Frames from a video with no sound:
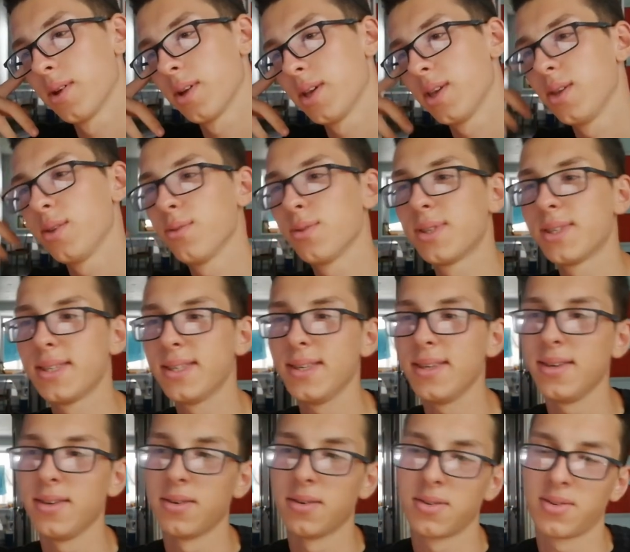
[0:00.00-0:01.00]
you
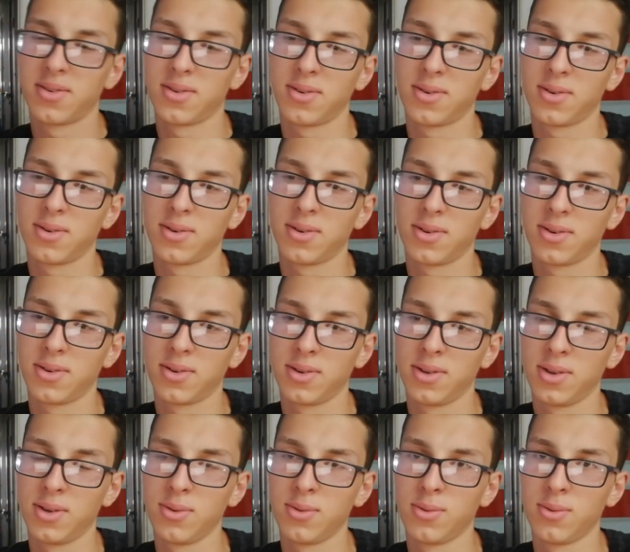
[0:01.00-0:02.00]
see
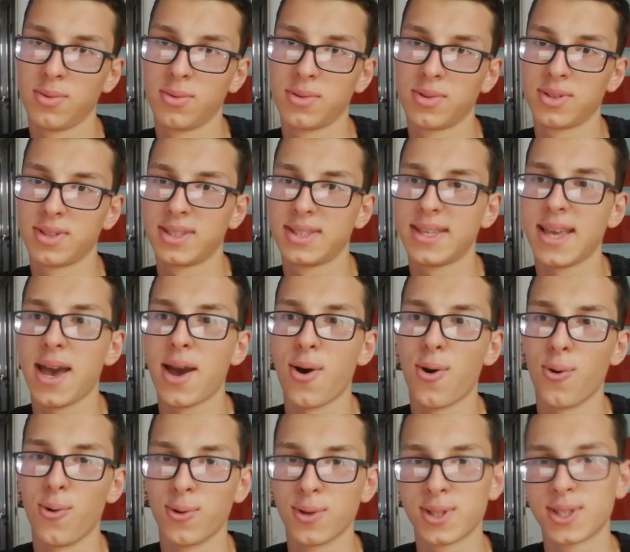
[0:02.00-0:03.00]
you
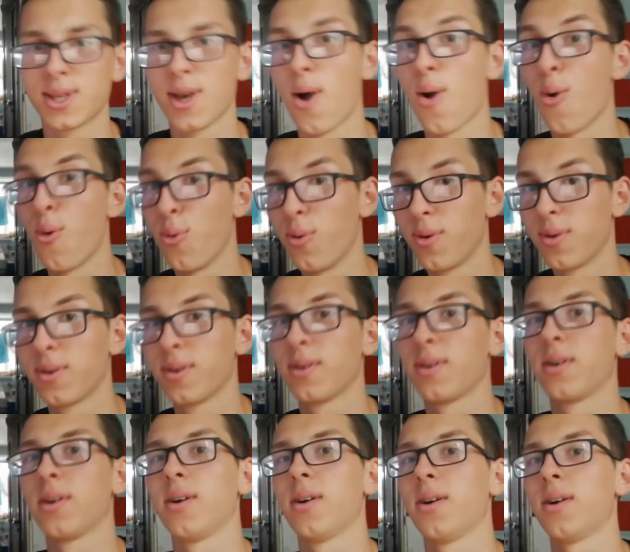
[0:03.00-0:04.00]
sell so.
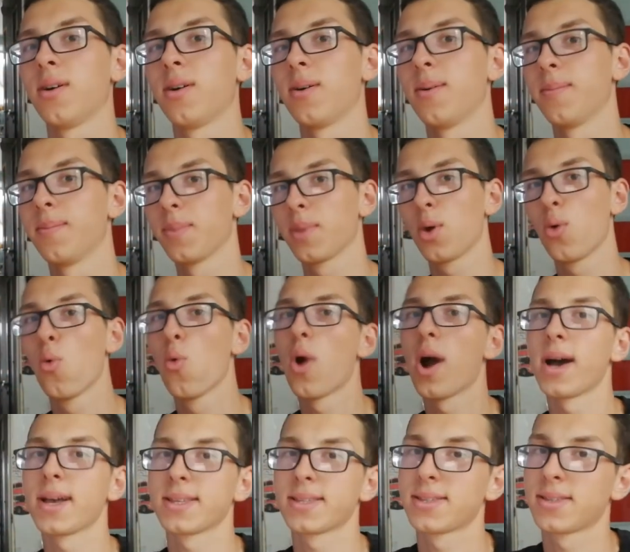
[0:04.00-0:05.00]
um,
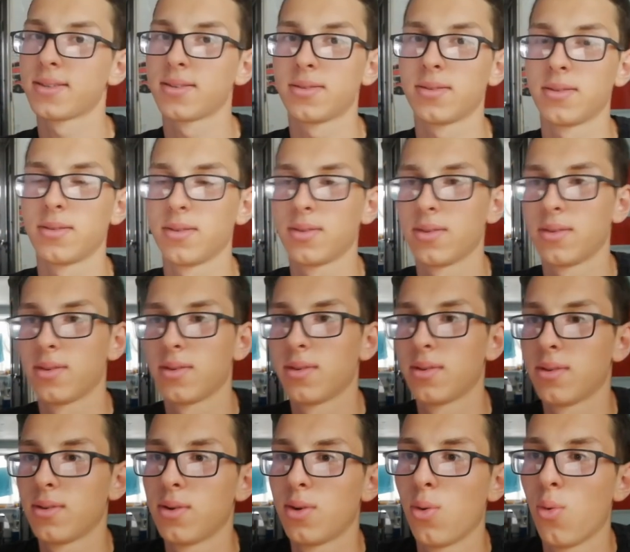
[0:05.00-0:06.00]
was
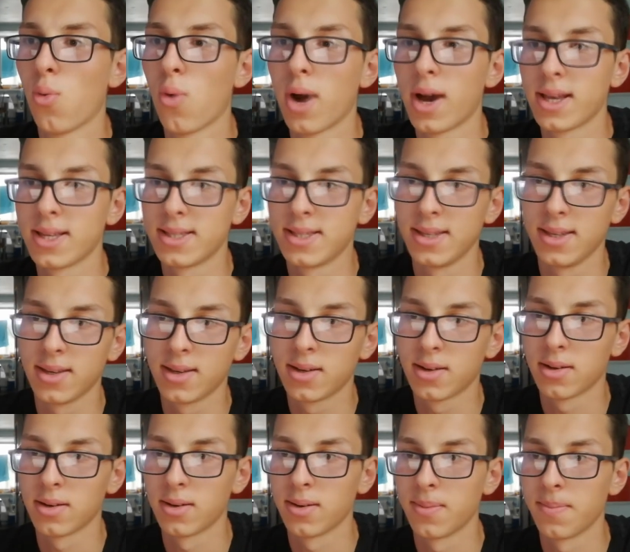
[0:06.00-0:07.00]
was it
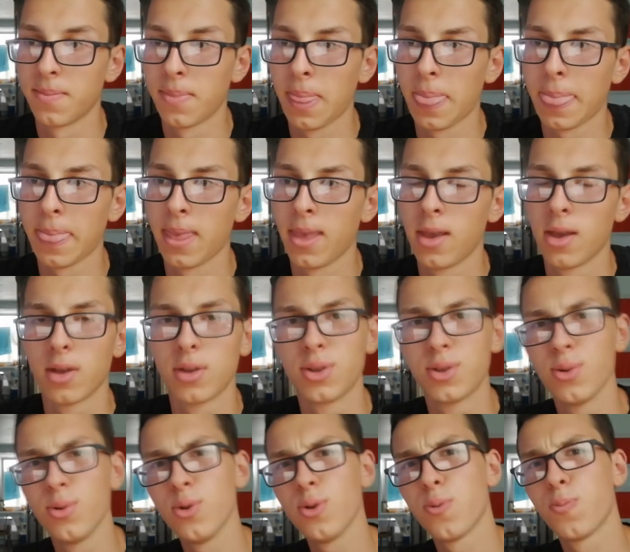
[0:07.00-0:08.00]
um,
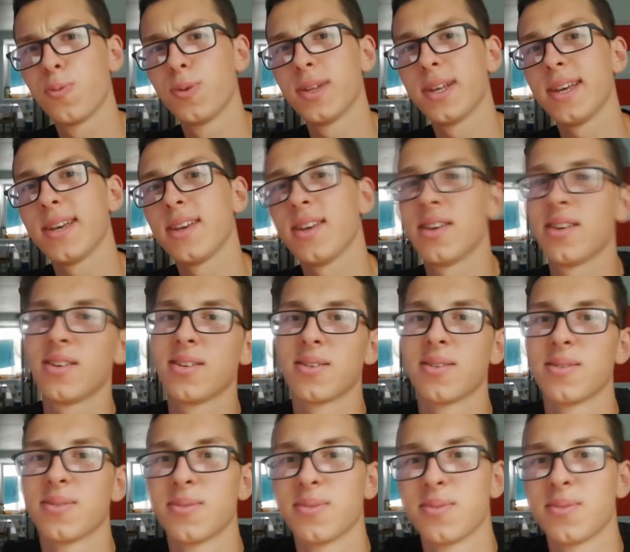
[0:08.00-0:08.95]
do you play